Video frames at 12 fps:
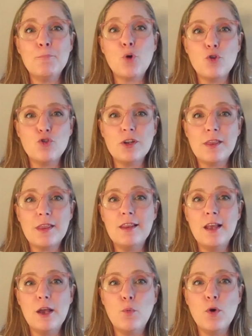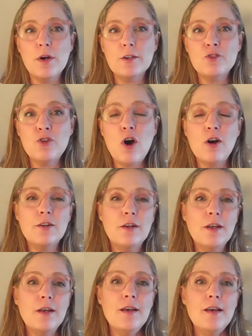project that they worked
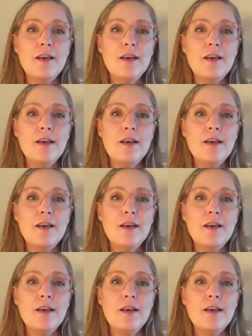on.